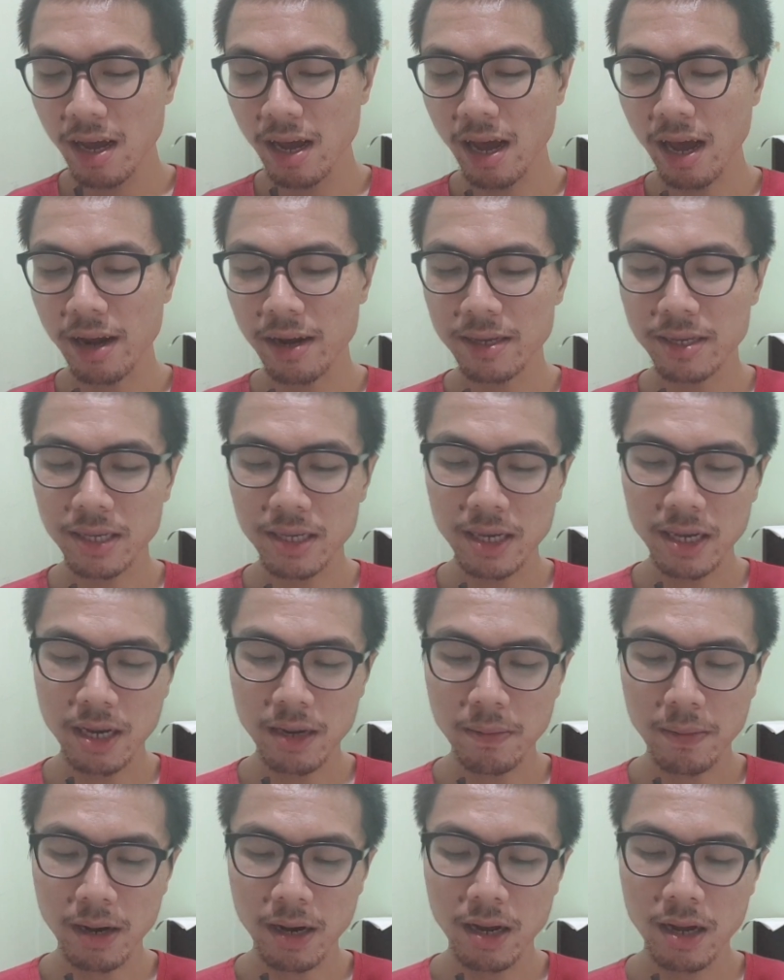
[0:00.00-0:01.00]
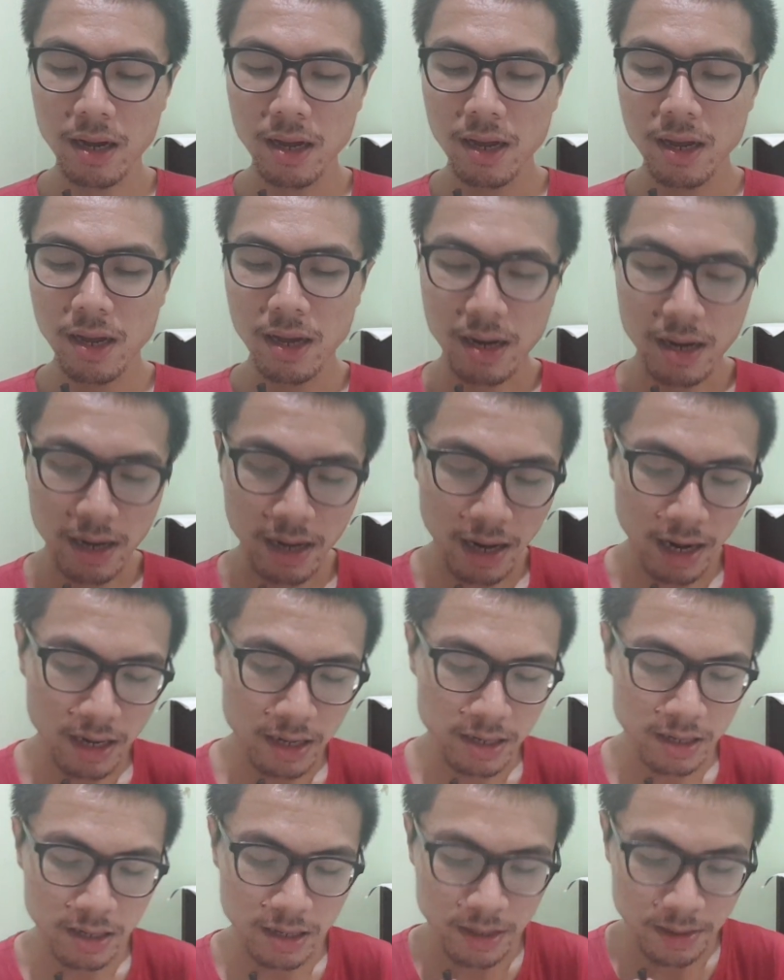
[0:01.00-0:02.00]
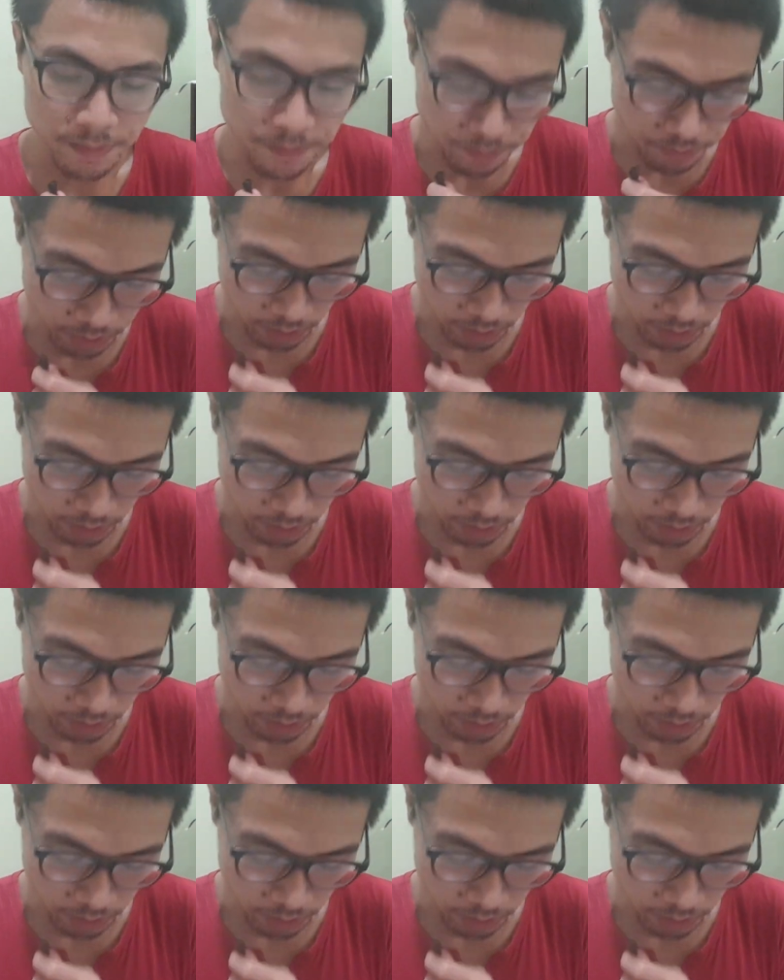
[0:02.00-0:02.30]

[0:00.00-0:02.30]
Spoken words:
and the cinema, gutter